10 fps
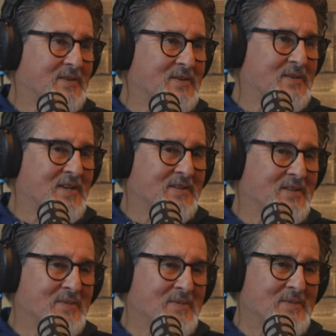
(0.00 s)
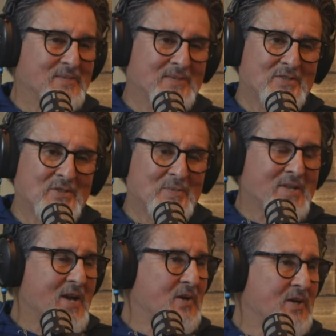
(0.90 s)
can can
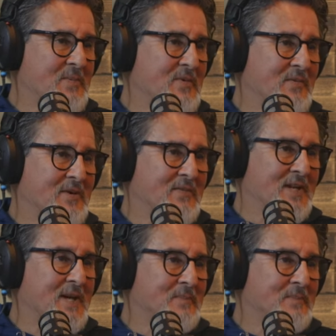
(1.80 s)
determine the outcome of, of a